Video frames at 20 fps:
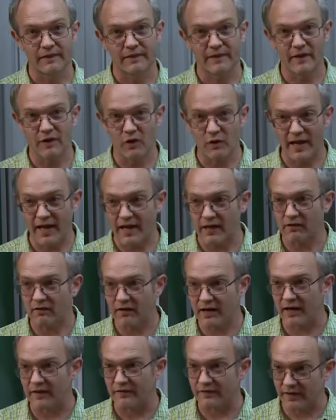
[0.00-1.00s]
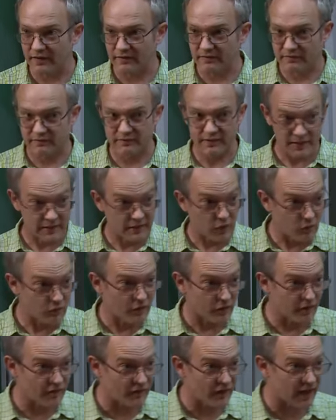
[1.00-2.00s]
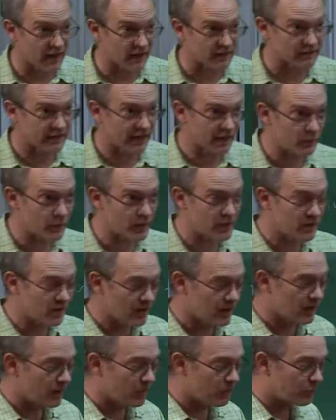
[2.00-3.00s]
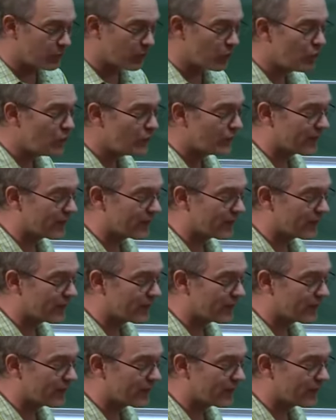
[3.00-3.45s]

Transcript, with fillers: they don't hang around. They go very fast. How do we prove